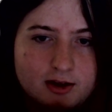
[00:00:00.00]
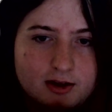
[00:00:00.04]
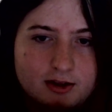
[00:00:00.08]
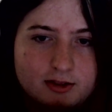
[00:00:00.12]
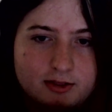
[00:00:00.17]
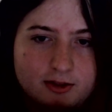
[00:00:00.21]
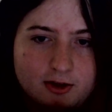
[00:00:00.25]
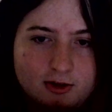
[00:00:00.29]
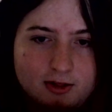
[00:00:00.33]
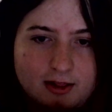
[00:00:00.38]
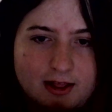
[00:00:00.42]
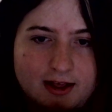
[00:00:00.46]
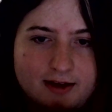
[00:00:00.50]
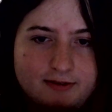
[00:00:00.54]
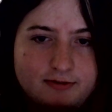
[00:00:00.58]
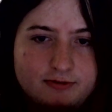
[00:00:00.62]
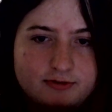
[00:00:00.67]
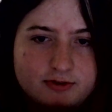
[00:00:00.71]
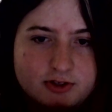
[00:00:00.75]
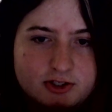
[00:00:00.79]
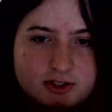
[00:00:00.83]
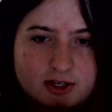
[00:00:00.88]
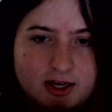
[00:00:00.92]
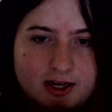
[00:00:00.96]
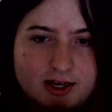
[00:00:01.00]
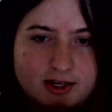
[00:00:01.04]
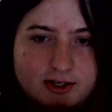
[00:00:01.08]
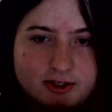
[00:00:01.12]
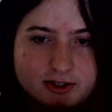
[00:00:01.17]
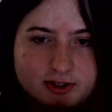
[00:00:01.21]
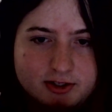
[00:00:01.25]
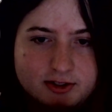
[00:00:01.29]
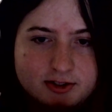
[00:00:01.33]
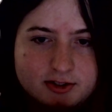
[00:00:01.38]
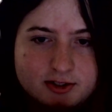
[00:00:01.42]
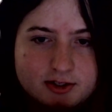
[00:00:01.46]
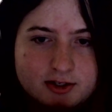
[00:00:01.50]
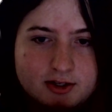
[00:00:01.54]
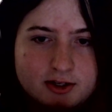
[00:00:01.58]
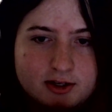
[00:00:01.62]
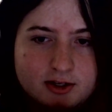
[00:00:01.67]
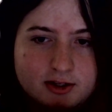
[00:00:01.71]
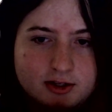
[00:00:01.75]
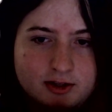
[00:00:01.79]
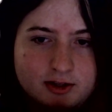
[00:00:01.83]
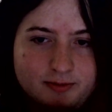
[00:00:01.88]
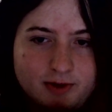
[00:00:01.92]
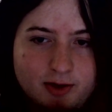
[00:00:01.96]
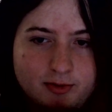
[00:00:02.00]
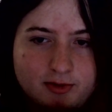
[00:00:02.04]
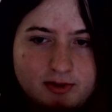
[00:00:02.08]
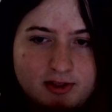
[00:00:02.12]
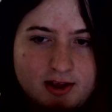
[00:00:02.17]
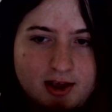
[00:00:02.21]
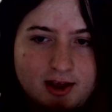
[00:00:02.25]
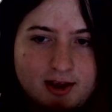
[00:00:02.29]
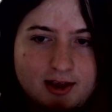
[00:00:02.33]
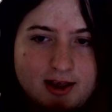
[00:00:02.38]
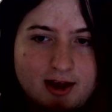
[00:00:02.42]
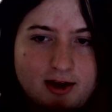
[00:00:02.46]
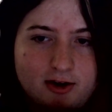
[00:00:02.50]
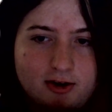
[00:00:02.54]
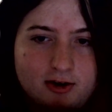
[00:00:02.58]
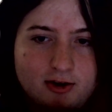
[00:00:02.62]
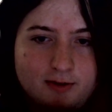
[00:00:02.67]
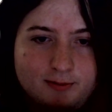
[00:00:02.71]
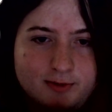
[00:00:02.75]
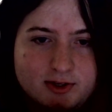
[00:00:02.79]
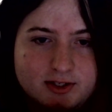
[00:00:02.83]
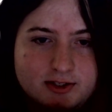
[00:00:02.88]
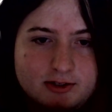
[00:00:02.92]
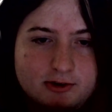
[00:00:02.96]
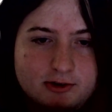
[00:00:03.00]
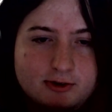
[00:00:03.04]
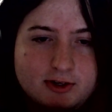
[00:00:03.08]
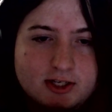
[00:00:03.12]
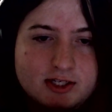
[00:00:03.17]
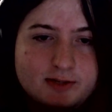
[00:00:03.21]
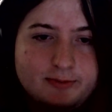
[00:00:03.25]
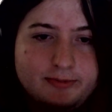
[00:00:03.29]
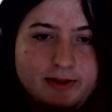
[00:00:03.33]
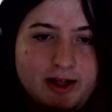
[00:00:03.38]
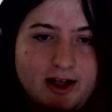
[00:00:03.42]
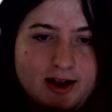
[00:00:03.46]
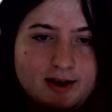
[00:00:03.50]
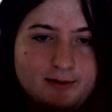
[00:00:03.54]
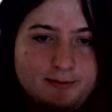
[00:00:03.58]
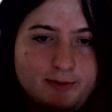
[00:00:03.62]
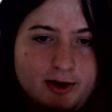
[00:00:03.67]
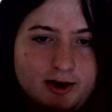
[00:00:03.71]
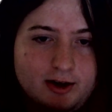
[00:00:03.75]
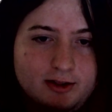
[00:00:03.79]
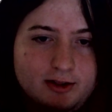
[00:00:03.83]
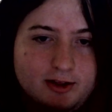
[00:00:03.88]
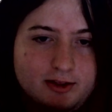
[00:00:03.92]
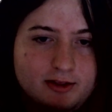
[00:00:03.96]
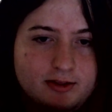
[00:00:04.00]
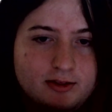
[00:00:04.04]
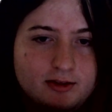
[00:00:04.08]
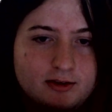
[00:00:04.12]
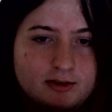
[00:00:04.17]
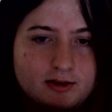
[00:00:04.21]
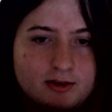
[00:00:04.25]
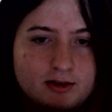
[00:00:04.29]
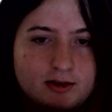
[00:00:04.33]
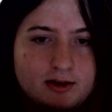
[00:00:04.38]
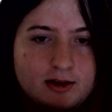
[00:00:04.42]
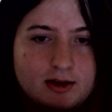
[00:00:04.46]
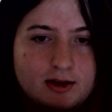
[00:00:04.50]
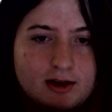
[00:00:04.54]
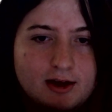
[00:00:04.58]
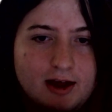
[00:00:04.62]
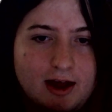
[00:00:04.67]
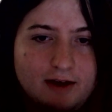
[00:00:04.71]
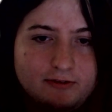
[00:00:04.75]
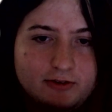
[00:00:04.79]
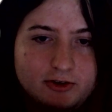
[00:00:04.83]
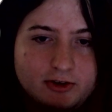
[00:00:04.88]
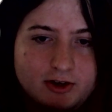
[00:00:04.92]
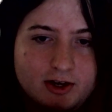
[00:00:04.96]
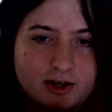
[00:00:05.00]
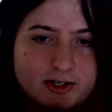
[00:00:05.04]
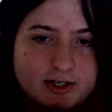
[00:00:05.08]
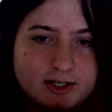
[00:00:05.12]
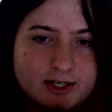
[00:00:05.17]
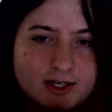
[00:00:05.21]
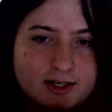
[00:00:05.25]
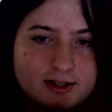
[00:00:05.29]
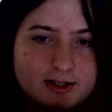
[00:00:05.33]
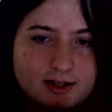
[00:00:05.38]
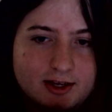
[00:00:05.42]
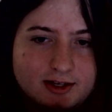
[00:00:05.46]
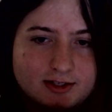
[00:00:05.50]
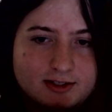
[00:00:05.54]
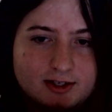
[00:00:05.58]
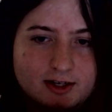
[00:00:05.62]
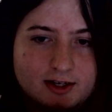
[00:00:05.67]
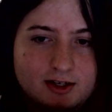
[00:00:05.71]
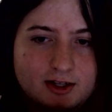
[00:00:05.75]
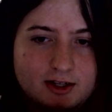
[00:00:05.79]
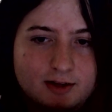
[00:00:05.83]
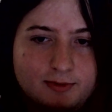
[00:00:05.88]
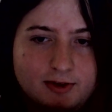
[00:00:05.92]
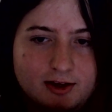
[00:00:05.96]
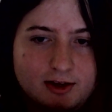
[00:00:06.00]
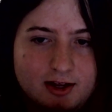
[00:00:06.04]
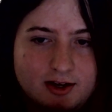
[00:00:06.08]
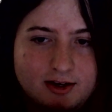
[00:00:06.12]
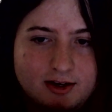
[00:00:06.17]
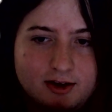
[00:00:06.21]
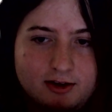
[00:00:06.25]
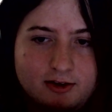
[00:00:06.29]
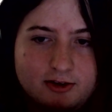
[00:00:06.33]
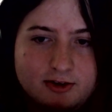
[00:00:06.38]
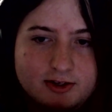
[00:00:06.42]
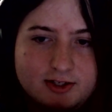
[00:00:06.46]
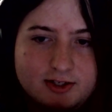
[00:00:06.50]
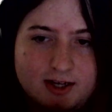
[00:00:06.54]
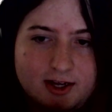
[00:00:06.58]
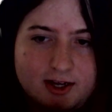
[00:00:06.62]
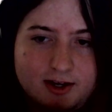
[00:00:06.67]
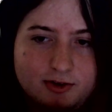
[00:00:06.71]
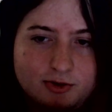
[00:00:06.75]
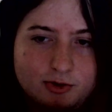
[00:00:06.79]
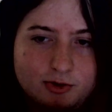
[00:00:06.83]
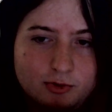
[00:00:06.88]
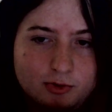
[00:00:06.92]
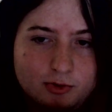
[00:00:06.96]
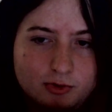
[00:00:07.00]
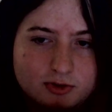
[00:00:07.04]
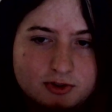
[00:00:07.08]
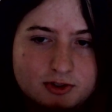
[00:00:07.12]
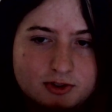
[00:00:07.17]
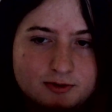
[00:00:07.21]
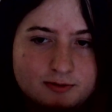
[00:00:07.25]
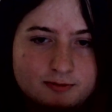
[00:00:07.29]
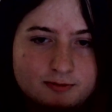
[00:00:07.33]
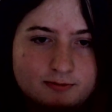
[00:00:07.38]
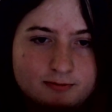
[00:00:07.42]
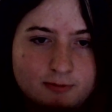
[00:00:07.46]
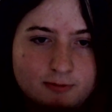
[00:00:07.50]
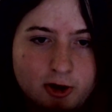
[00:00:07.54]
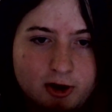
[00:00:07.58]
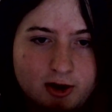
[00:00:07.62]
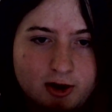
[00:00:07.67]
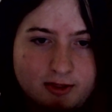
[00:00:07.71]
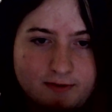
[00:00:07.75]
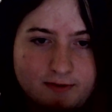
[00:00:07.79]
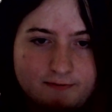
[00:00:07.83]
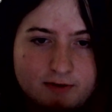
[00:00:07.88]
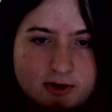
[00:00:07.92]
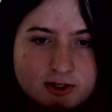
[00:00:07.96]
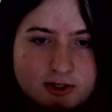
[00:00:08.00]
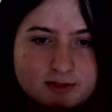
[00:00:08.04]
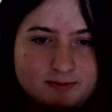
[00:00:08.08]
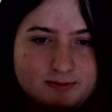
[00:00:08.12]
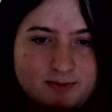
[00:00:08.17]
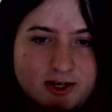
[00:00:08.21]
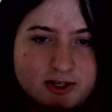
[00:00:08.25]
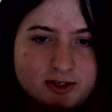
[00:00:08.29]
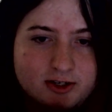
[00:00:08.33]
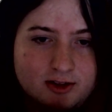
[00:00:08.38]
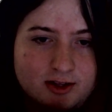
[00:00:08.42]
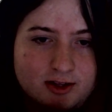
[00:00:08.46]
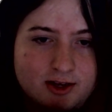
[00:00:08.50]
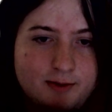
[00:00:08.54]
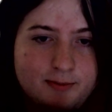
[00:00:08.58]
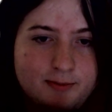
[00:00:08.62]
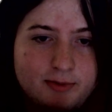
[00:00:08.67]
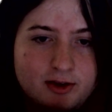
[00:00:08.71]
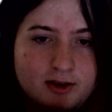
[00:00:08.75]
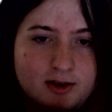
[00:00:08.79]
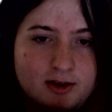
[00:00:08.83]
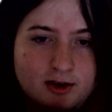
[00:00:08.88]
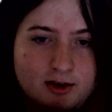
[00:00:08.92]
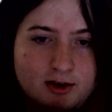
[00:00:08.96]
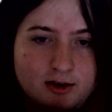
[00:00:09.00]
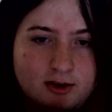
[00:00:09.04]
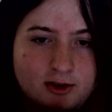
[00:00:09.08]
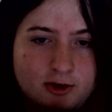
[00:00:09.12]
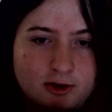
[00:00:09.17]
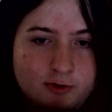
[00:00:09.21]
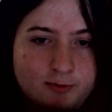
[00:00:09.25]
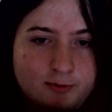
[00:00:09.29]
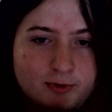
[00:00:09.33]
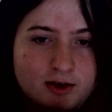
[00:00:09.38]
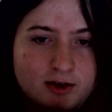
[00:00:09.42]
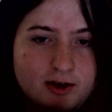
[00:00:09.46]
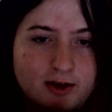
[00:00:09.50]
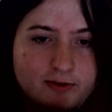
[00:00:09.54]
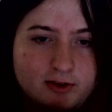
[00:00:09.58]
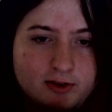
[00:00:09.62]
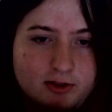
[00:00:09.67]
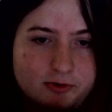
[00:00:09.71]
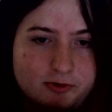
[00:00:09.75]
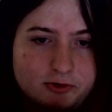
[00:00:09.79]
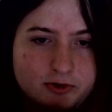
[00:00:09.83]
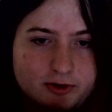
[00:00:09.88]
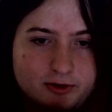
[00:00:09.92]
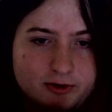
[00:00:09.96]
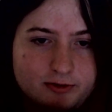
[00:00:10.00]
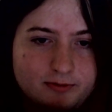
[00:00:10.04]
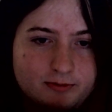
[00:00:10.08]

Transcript: Their life changes the moment they encounter a mysterious black monolith. After touching it, they suddenly begin to understand tools, marking the first major leap in human evolution.